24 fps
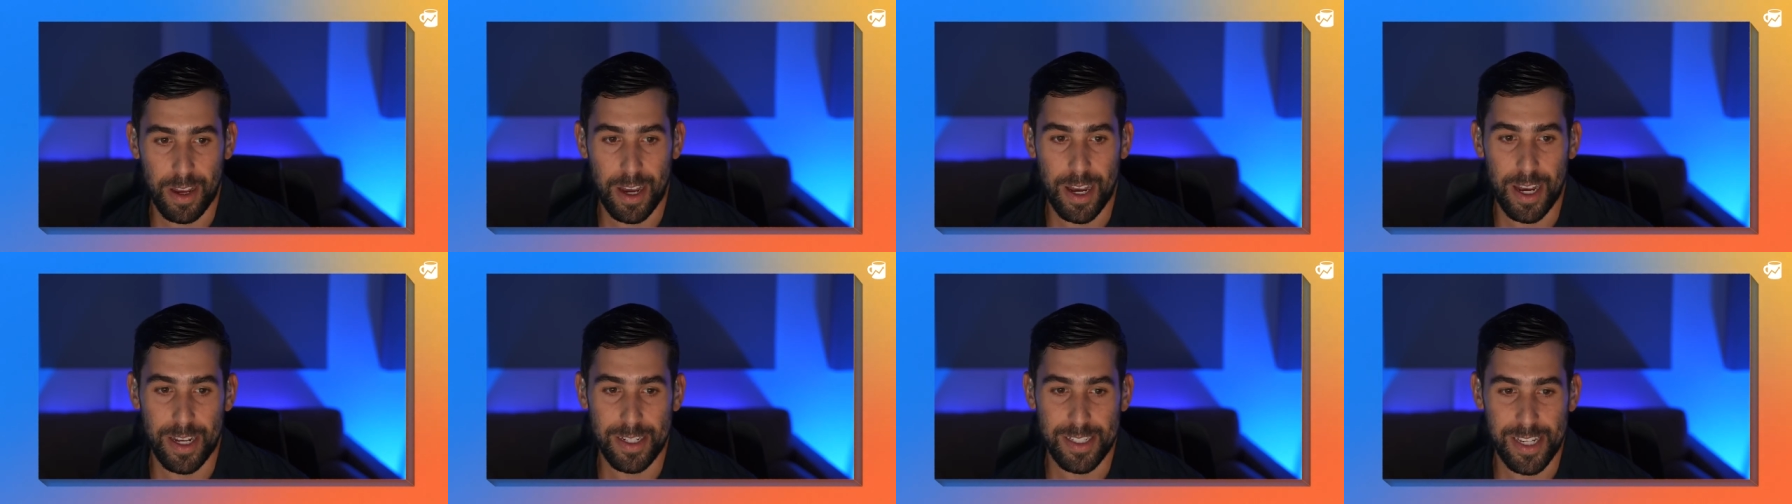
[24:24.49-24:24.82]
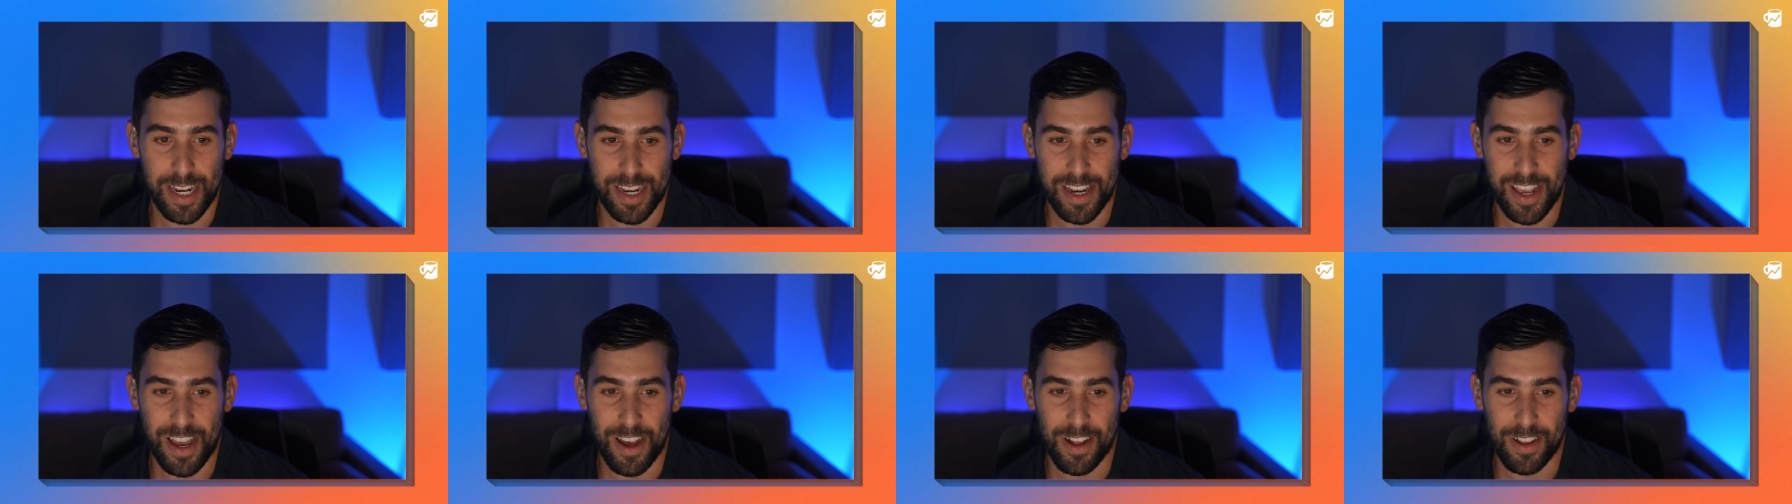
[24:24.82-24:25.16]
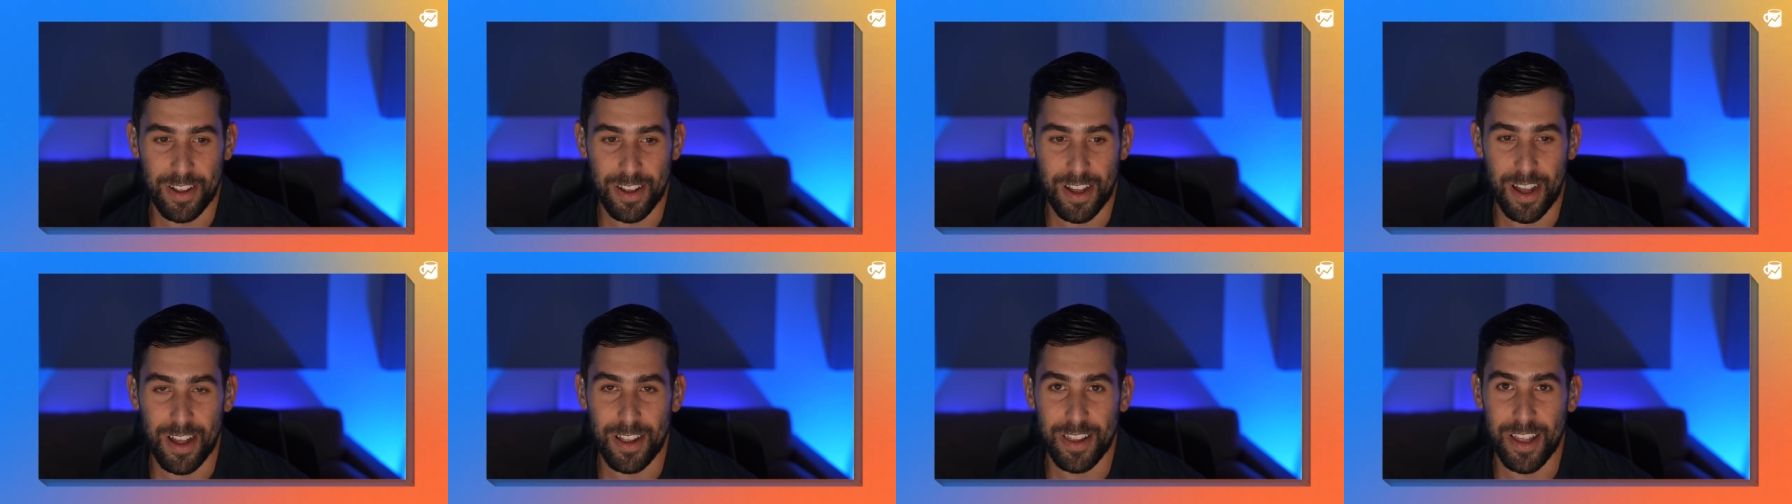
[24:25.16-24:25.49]
Uh,
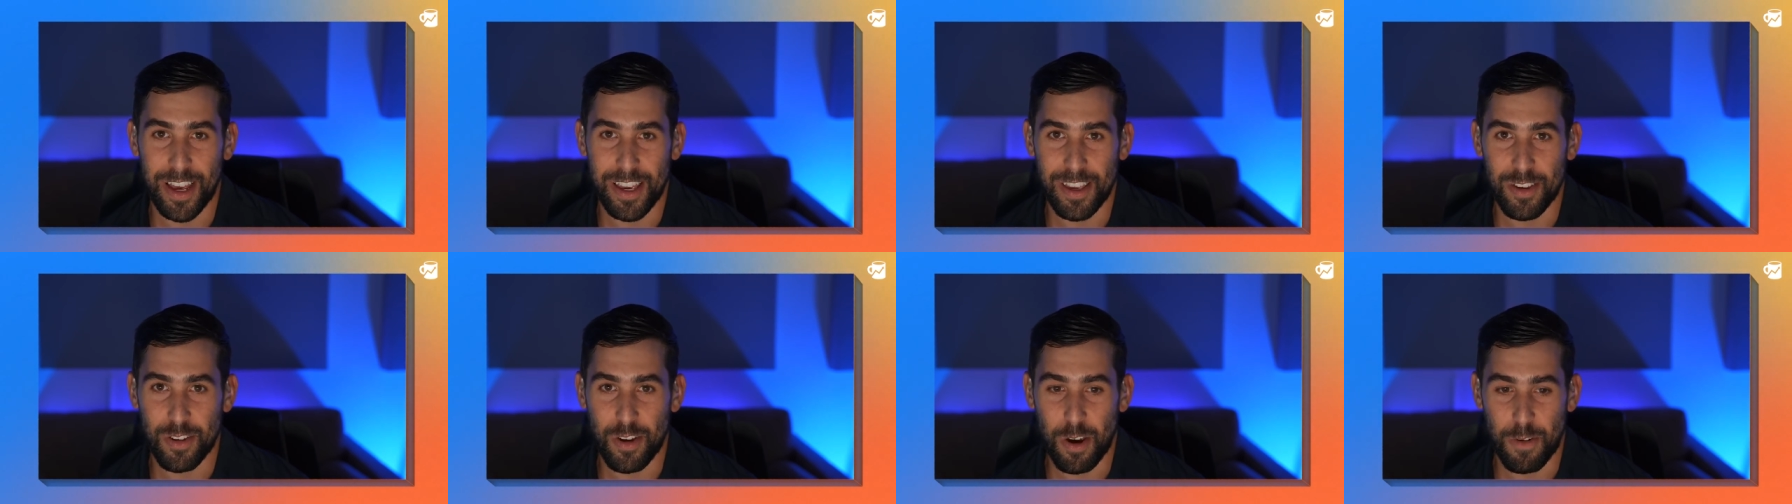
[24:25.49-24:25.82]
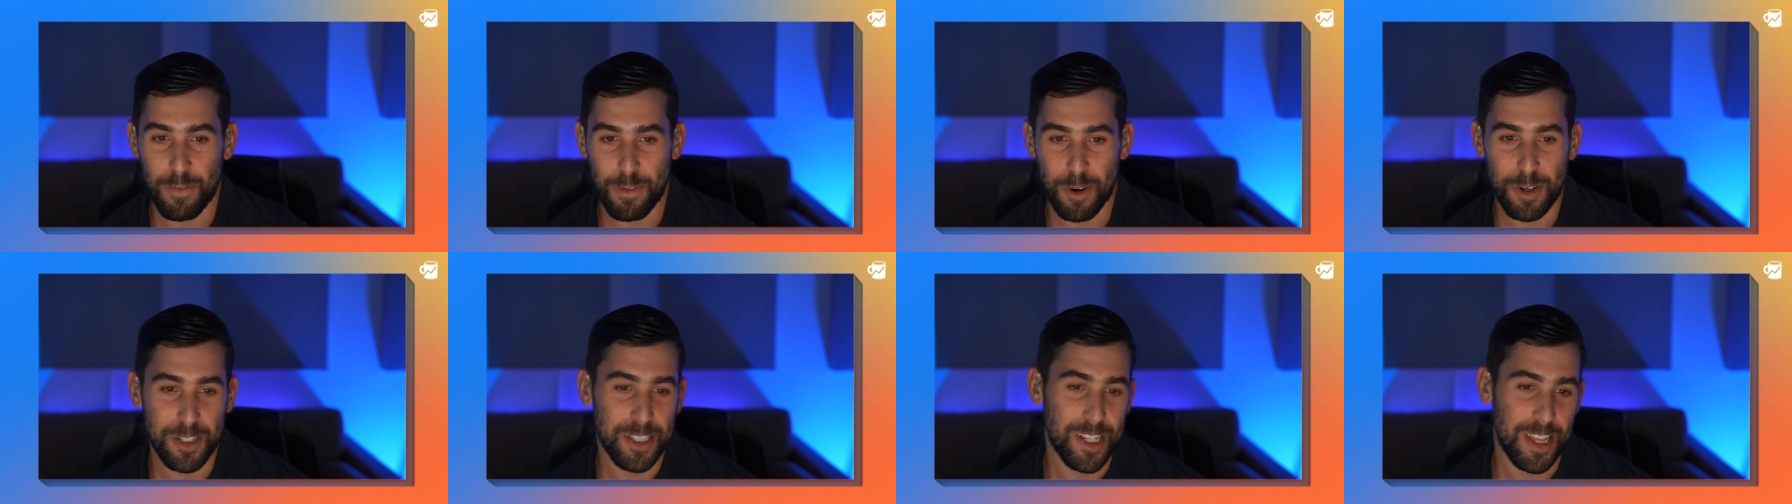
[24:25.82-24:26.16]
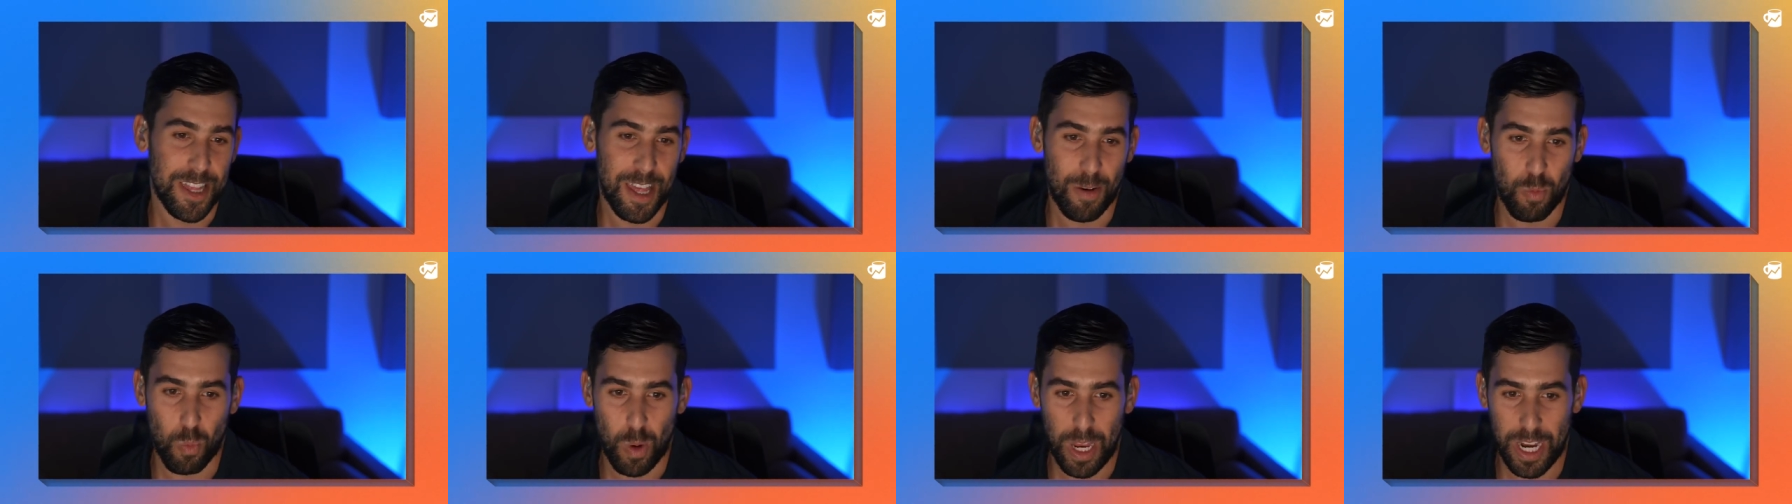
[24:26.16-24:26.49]
Danielle, I'll let you go first
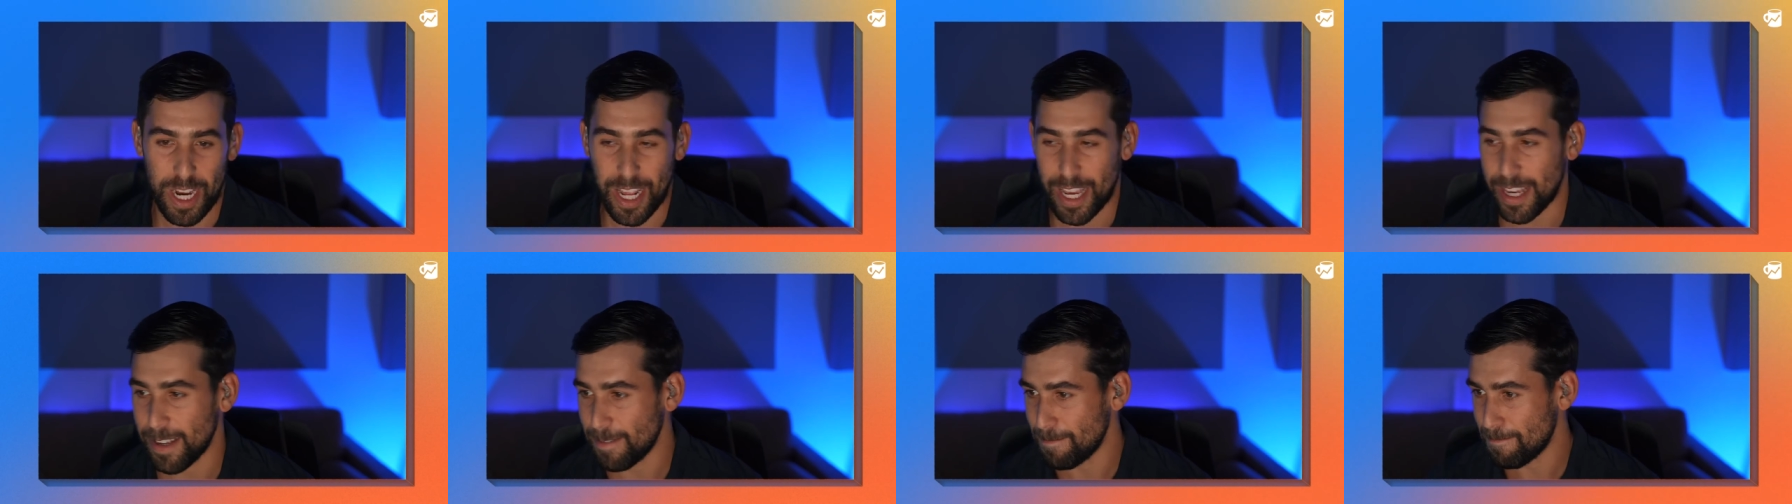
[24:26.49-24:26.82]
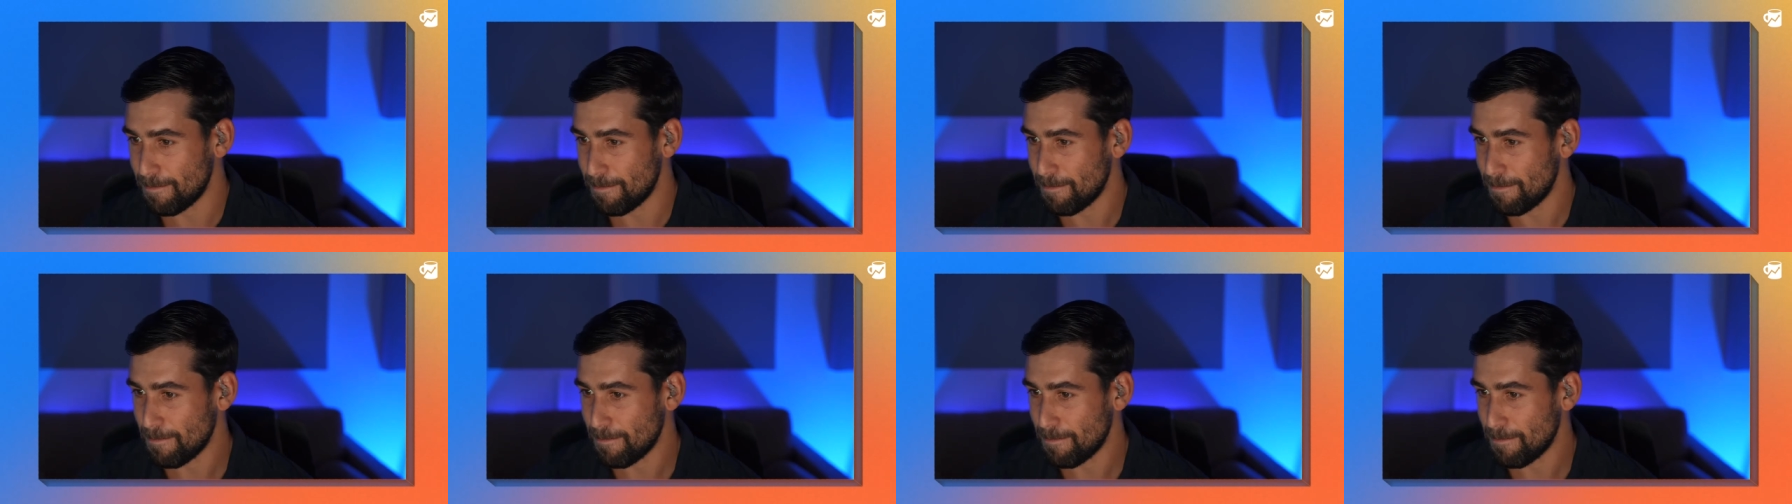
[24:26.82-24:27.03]
and then Whitney.